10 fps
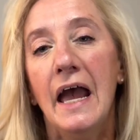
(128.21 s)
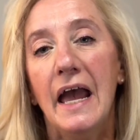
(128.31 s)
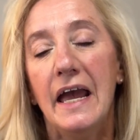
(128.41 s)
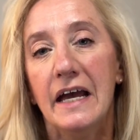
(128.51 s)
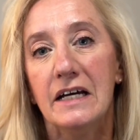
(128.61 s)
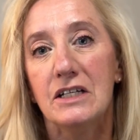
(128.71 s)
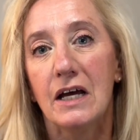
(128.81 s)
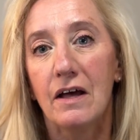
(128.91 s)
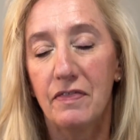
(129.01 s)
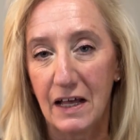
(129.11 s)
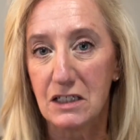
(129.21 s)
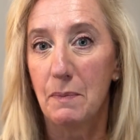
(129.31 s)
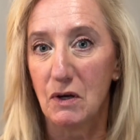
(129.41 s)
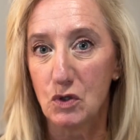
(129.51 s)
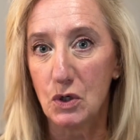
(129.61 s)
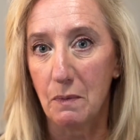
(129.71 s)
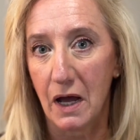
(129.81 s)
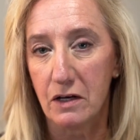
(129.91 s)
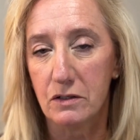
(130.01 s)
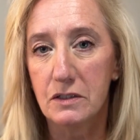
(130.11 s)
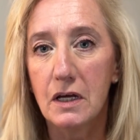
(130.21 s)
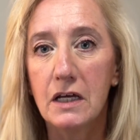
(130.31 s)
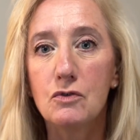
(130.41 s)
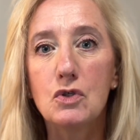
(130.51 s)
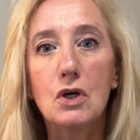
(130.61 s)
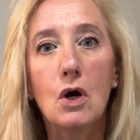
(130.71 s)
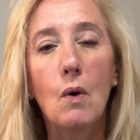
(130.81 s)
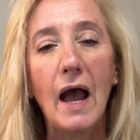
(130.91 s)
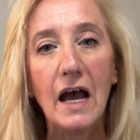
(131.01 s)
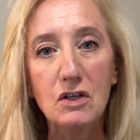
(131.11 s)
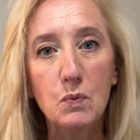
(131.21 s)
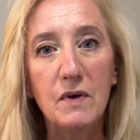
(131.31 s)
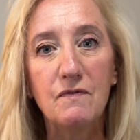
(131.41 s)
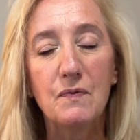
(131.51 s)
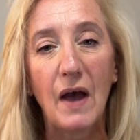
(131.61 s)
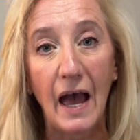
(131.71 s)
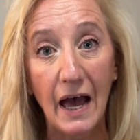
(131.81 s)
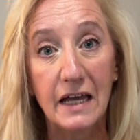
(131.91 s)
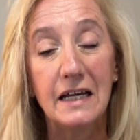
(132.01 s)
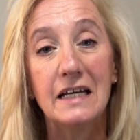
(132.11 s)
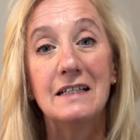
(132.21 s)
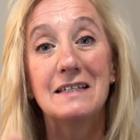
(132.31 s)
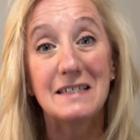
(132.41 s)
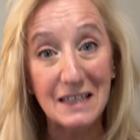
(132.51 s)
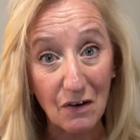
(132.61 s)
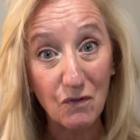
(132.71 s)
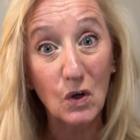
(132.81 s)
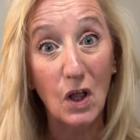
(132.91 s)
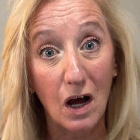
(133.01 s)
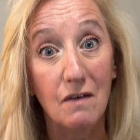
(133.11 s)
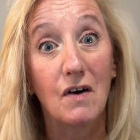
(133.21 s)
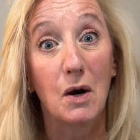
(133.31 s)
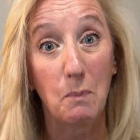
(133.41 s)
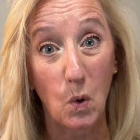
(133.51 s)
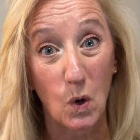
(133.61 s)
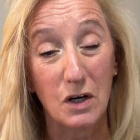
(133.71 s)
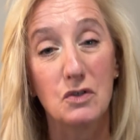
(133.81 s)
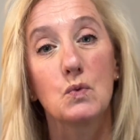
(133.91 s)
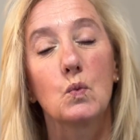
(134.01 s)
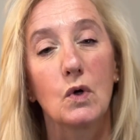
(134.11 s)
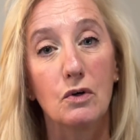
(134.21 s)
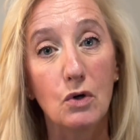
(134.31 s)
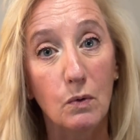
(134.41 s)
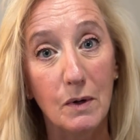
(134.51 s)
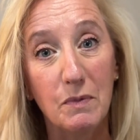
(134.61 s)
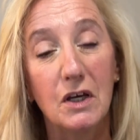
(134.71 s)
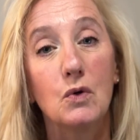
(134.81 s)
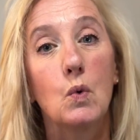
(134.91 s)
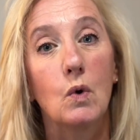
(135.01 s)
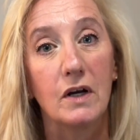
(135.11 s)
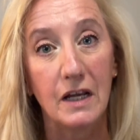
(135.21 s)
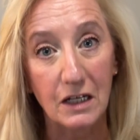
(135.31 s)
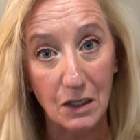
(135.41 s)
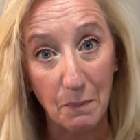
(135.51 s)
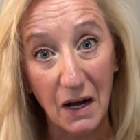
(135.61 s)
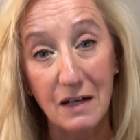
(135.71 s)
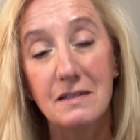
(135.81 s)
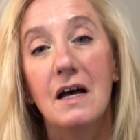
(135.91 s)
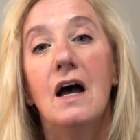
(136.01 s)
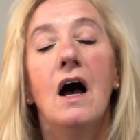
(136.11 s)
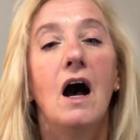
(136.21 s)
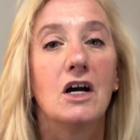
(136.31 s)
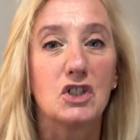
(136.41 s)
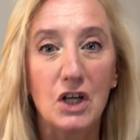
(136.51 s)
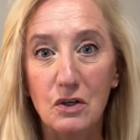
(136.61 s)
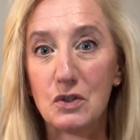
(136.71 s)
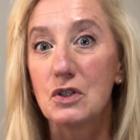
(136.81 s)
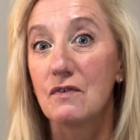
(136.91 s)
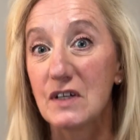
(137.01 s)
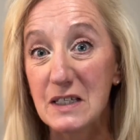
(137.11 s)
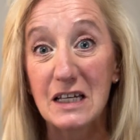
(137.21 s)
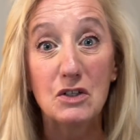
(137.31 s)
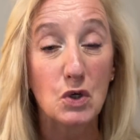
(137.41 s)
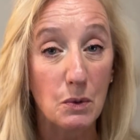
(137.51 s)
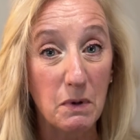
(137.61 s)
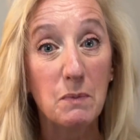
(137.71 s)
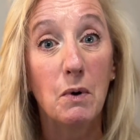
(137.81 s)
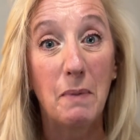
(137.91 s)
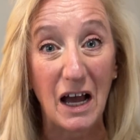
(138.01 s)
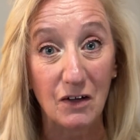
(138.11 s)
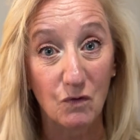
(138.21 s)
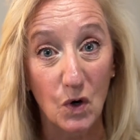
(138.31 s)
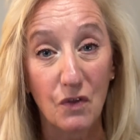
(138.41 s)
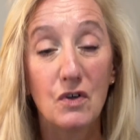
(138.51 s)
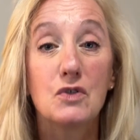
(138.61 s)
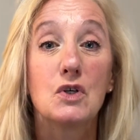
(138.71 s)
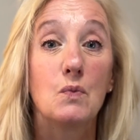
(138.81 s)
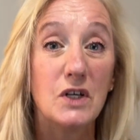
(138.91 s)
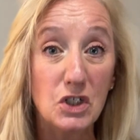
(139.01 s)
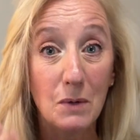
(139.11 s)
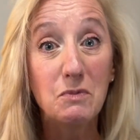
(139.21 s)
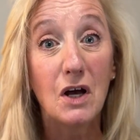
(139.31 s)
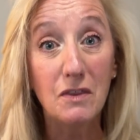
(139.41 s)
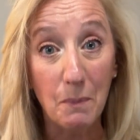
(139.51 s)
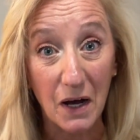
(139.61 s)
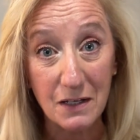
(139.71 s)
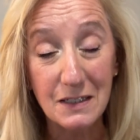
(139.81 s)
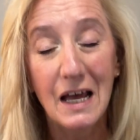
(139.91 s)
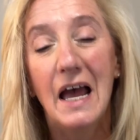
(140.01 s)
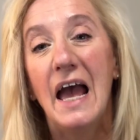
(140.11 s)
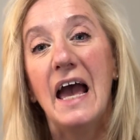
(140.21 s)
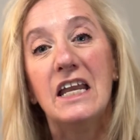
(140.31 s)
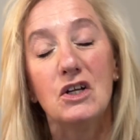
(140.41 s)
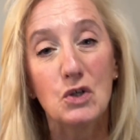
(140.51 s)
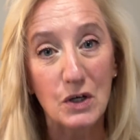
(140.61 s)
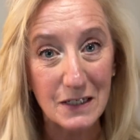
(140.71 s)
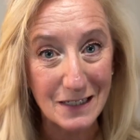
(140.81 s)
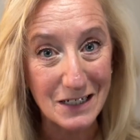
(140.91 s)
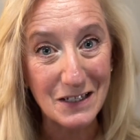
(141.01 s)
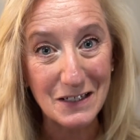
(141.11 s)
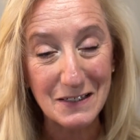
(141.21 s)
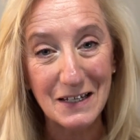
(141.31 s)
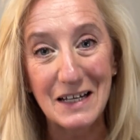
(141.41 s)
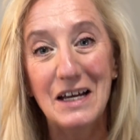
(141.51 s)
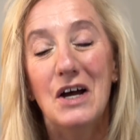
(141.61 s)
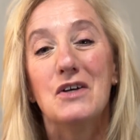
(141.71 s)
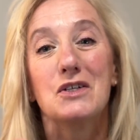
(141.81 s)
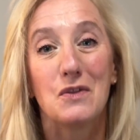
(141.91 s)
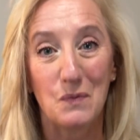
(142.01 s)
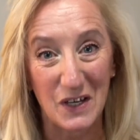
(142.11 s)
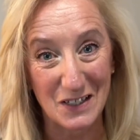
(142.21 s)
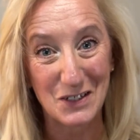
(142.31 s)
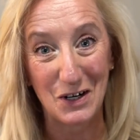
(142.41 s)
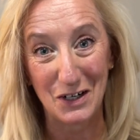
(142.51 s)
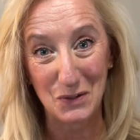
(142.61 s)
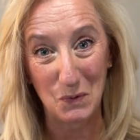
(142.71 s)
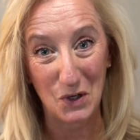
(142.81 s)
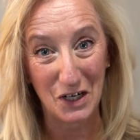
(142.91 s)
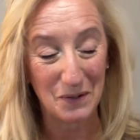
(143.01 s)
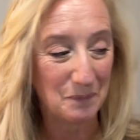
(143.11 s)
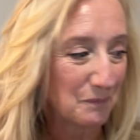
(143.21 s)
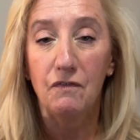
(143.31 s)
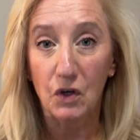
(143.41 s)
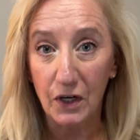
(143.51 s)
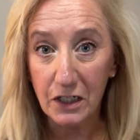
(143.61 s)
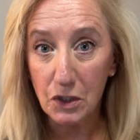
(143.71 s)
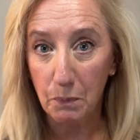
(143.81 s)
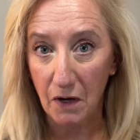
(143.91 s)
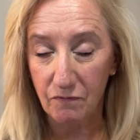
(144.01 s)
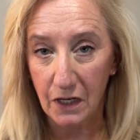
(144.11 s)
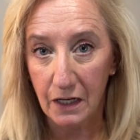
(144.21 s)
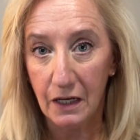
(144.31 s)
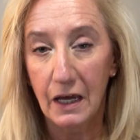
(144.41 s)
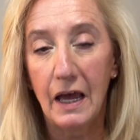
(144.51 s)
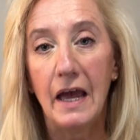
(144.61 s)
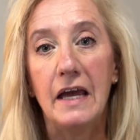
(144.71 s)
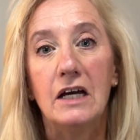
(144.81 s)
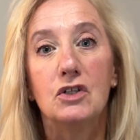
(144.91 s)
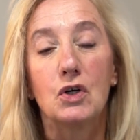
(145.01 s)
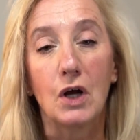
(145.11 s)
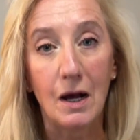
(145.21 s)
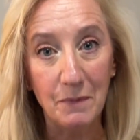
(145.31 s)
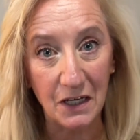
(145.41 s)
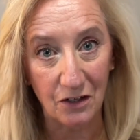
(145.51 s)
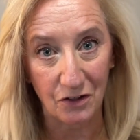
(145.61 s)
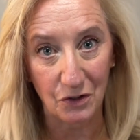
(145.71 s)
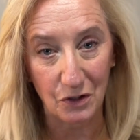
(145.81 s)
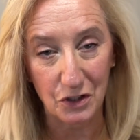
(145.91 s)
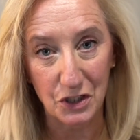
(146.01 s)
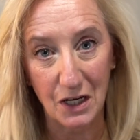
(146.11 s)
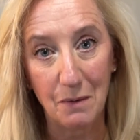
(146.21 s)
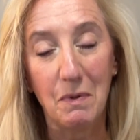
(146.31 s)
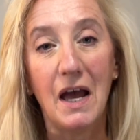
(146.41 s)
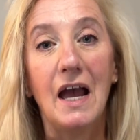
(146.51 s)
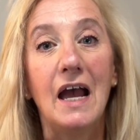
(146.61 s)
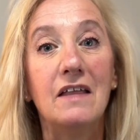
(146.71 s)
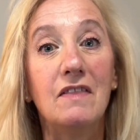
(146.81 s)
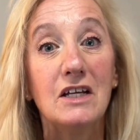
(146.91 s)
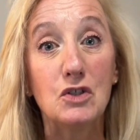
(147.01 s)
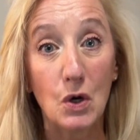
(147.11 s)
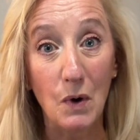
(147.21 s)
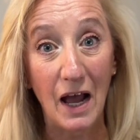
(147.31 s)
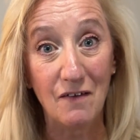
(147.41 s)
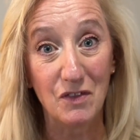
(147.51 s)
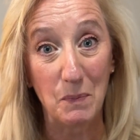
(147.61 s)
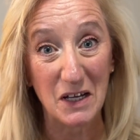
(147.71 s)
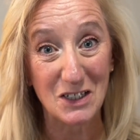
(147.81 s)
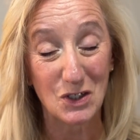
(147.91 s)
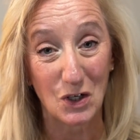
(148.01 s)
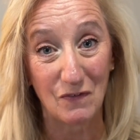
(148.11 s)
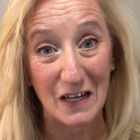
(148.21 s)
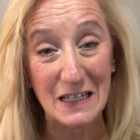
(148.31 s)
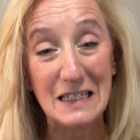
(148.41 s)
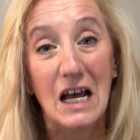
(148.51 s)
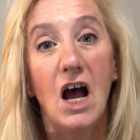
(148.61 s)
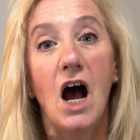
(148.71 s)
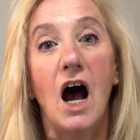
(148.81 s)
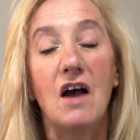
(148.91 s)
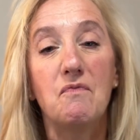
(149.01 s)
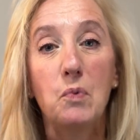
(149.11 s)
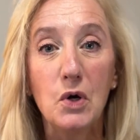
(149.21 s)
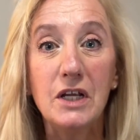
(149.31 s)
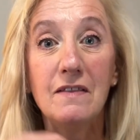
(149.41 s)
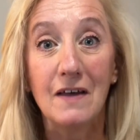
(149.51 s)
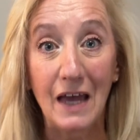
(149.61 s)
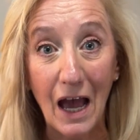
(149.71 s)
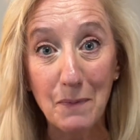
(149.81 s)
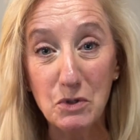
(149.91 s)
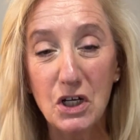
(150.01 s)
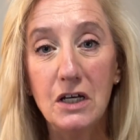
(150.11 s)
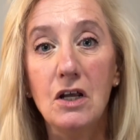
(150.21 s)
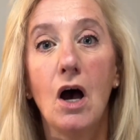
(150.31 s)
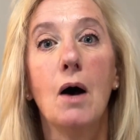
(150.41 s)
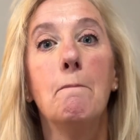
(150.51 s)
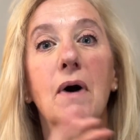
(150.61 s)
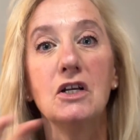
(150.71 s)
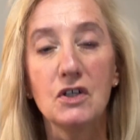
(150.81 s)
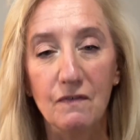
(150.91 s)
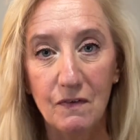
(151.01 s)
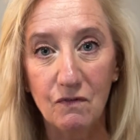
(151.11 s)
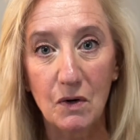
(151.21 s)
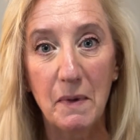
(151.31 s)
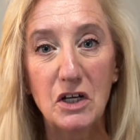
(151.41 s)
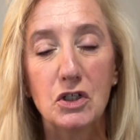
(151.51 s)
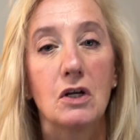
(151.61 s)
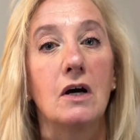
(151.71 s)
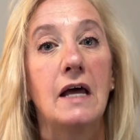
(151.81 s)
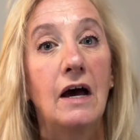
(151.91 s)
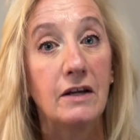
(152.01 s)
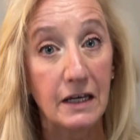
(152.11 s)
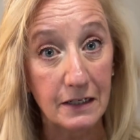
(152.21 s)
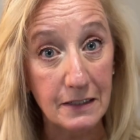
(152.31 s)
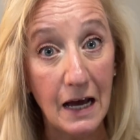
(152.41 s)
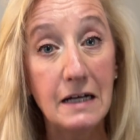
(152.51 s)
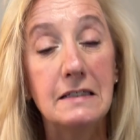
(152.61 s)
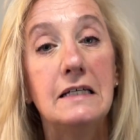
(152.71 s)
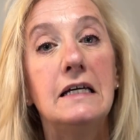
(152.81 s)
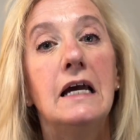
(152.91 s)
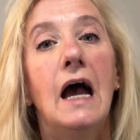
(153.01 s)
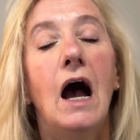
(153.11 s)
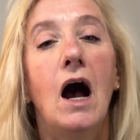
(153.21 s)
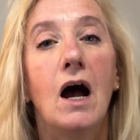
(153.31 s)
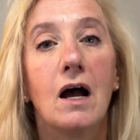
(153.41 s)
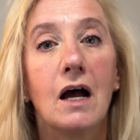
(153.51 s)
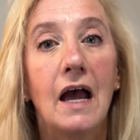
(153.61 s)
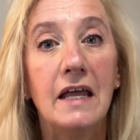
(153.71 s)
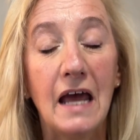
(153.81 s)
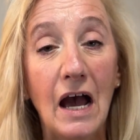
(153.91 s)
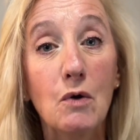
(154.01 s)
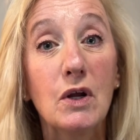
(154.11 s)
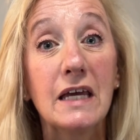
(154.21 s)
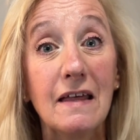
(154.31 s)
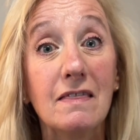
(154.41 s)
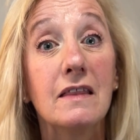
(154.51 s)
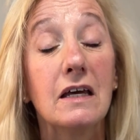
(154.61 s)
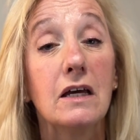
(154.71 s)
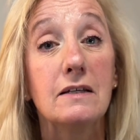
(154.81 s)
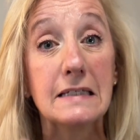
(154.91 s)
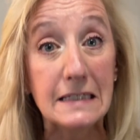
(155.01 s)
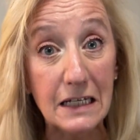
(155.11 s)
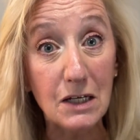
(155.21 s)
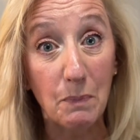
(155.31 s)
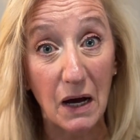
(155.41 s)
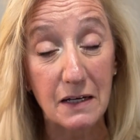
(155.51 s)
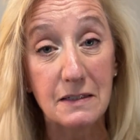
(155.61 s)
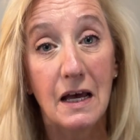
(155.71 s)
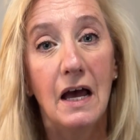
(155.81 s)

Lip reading: And that's about 2 miles. And so, as we've had in several of our ports, Royal Caribbean coordinated a bus, a shuttle service that took people back and forth. So we jumped on the bus and it took us into the city so that we could start exploring. If you're in Dubrovnik and you're coming in on a cruise ship and they don't have the bus service, I've put in the caption a bunch of information on how to get a taxi and how to get the city bus